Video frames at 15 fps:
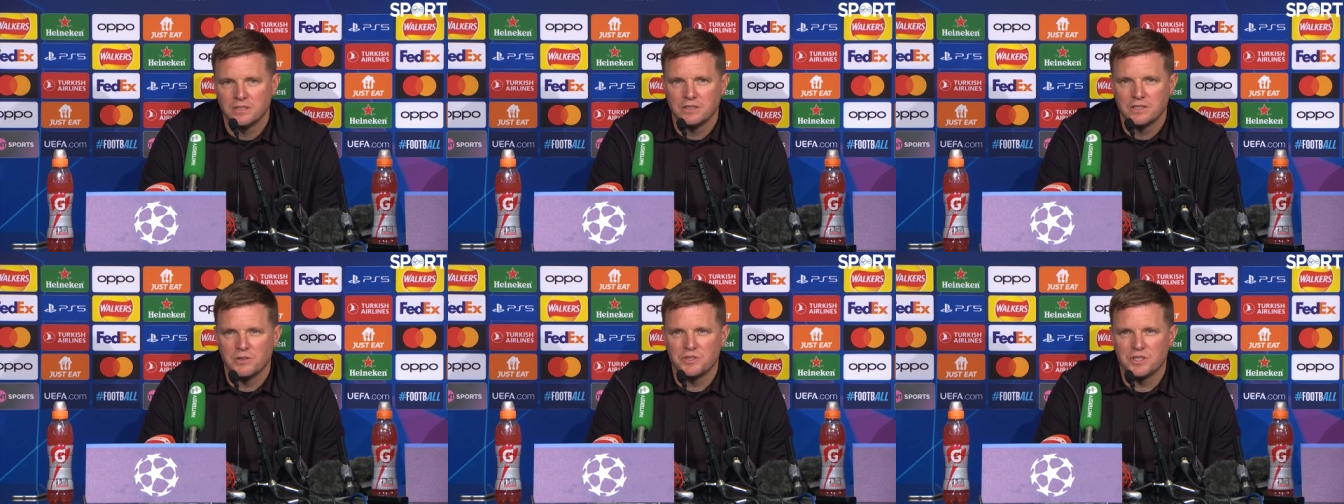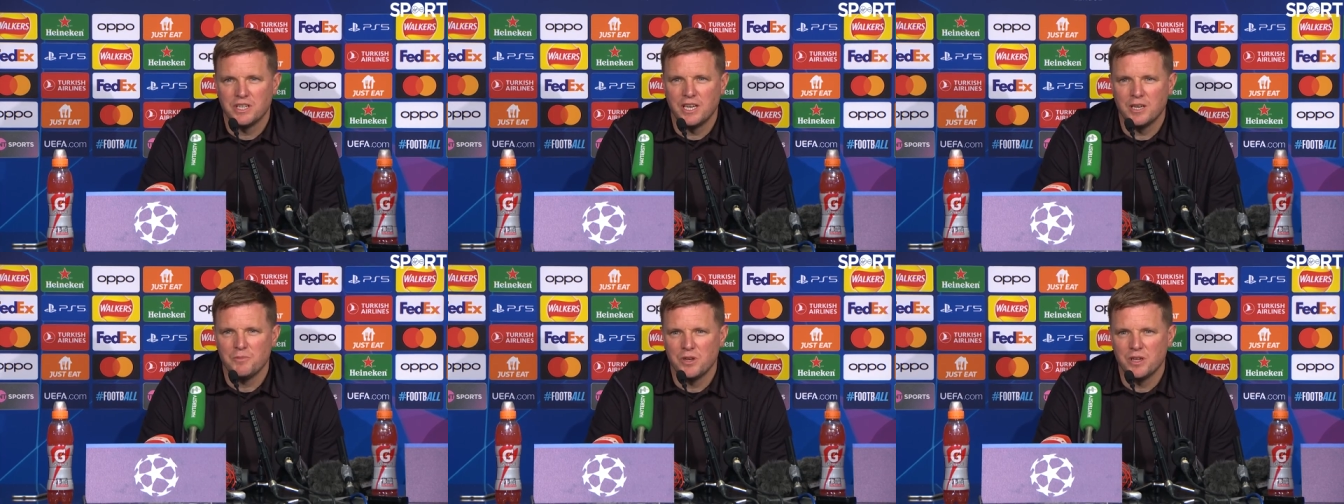there was an
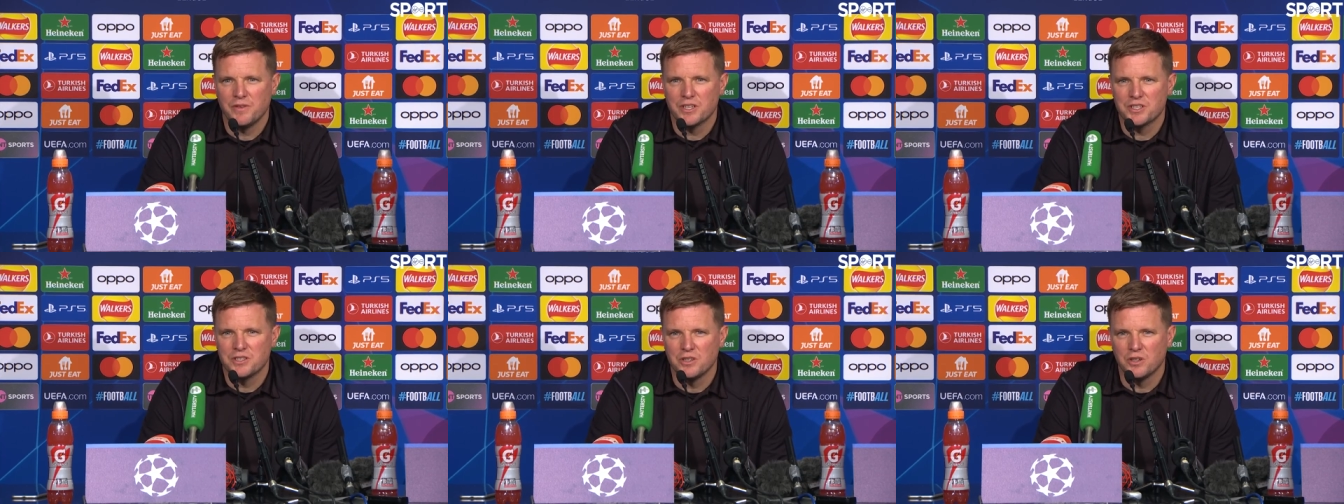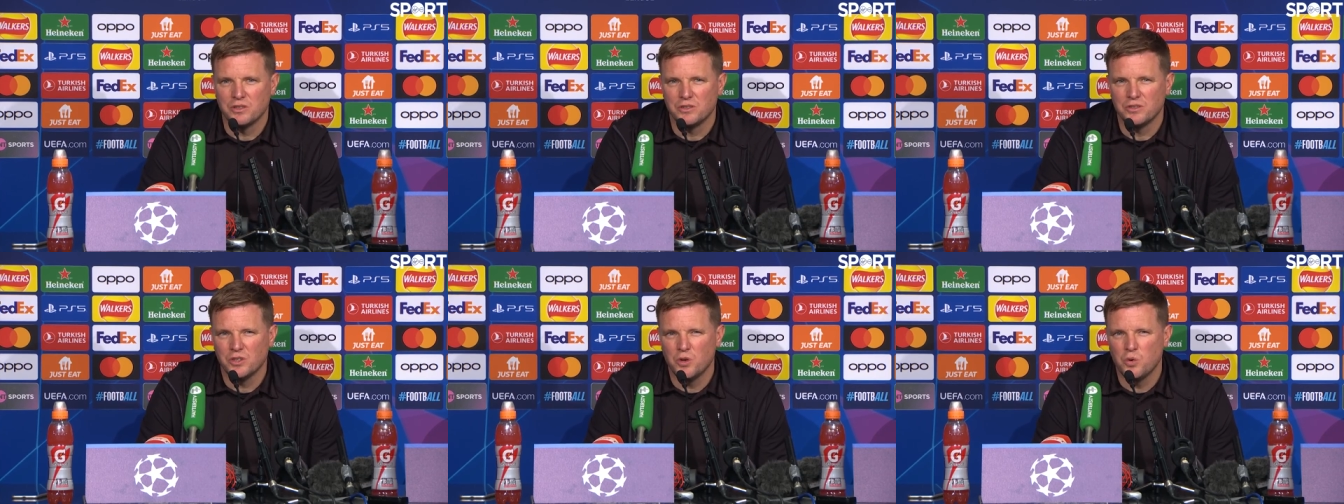element of us
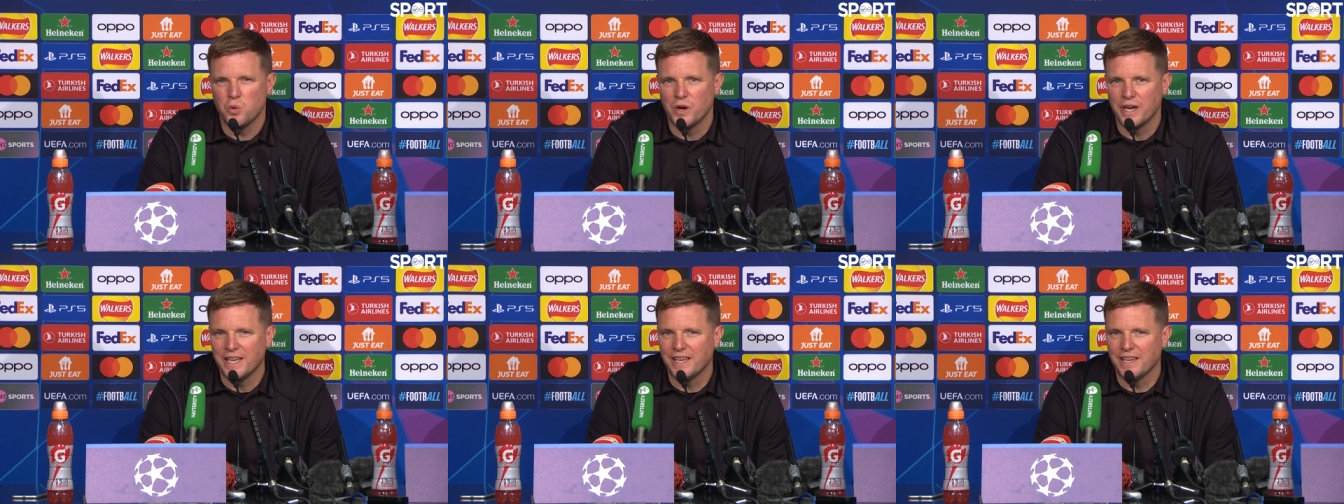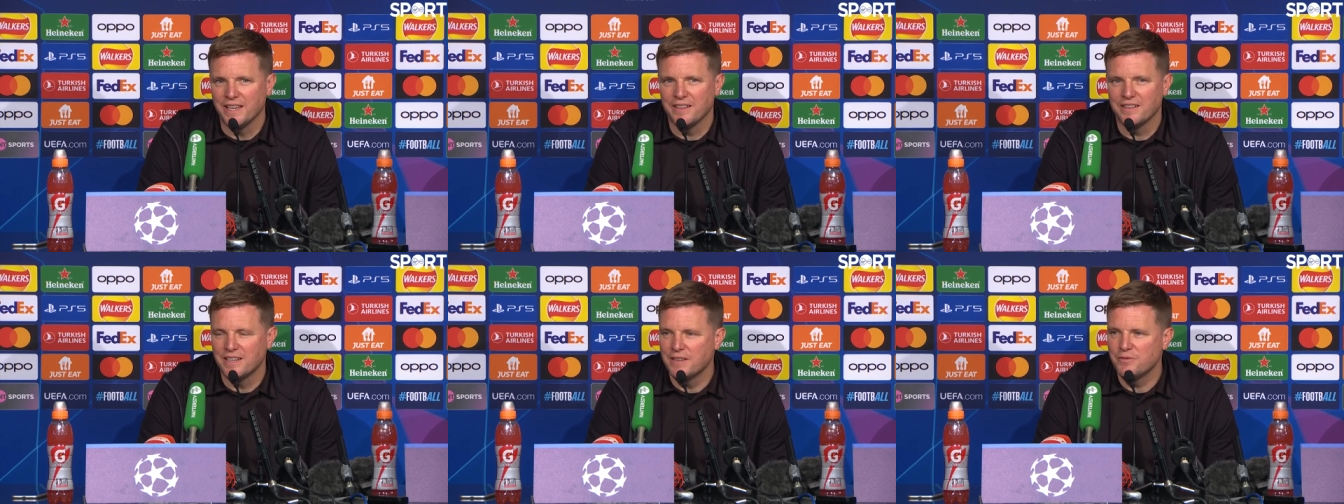not quite
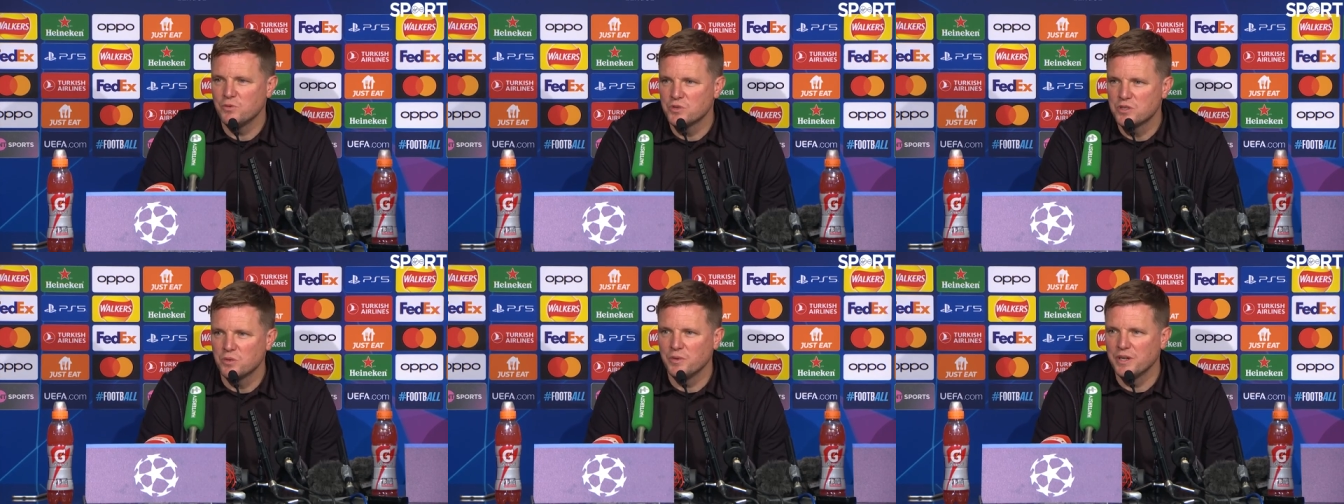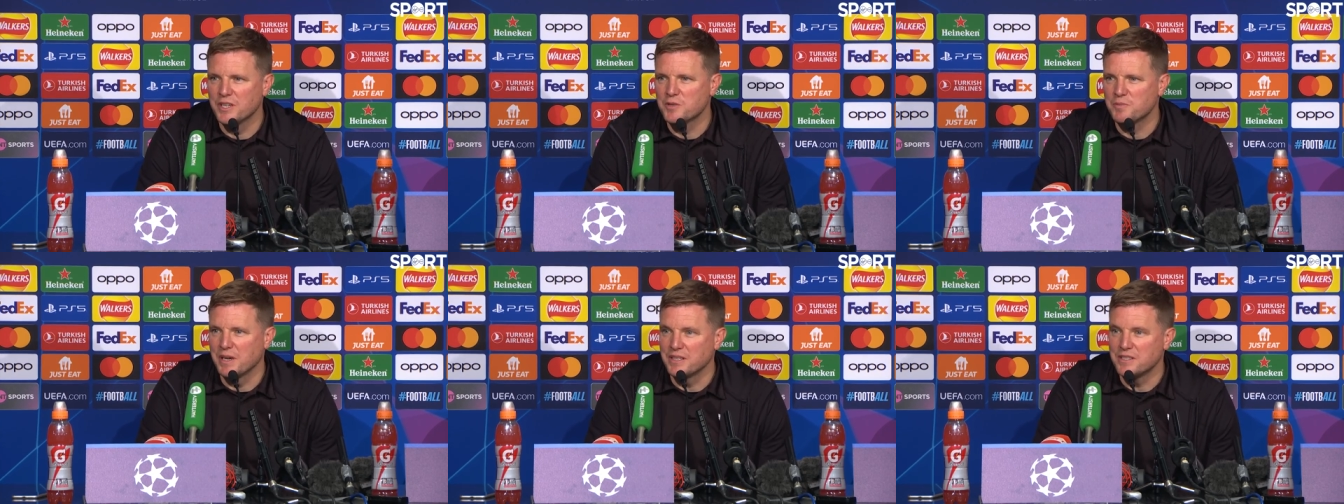hitting the levels that we
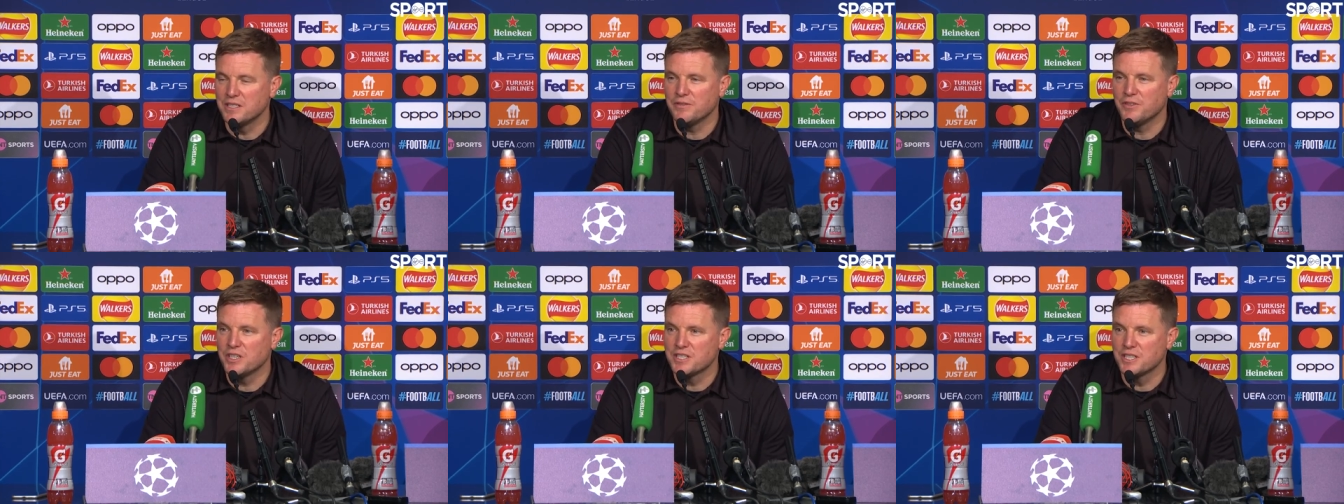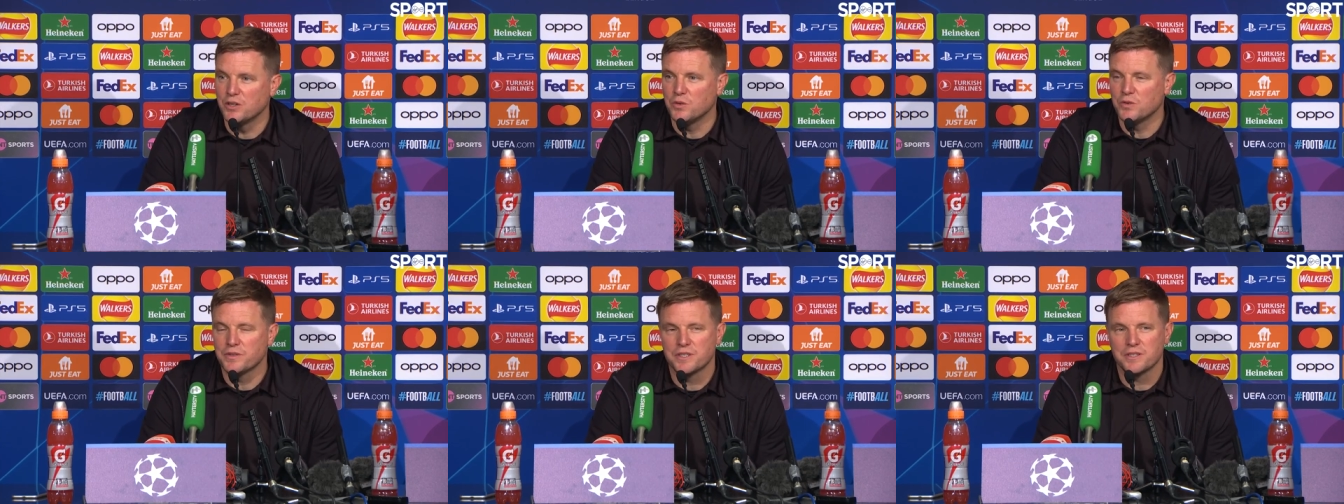expected of
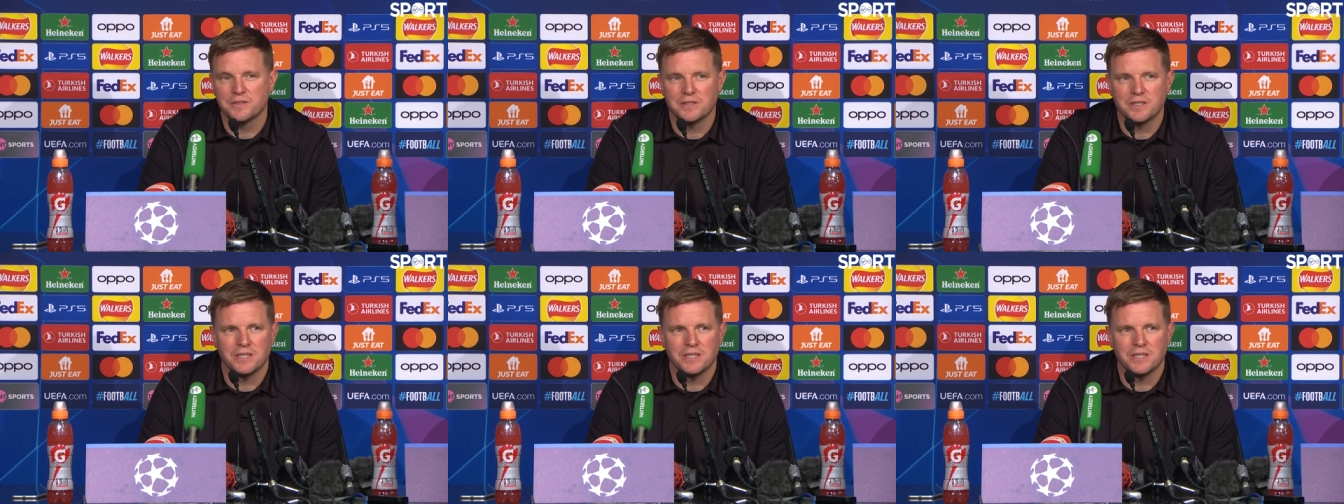ourselves.